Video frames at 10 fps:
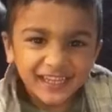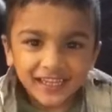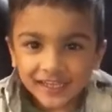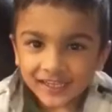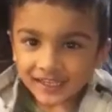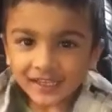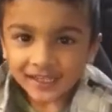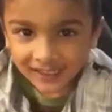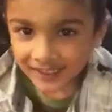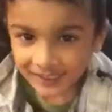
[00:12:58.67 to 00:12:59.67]
So my
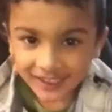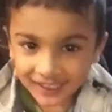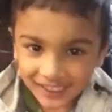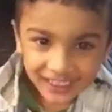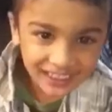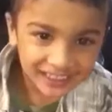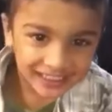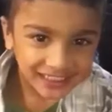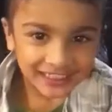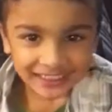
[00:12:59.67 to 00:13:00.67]
son's thinking that I've got
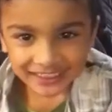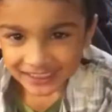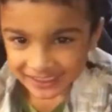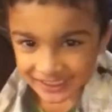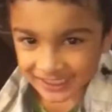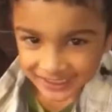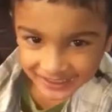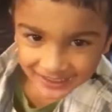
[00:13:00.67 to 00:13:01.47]
dirt on my face.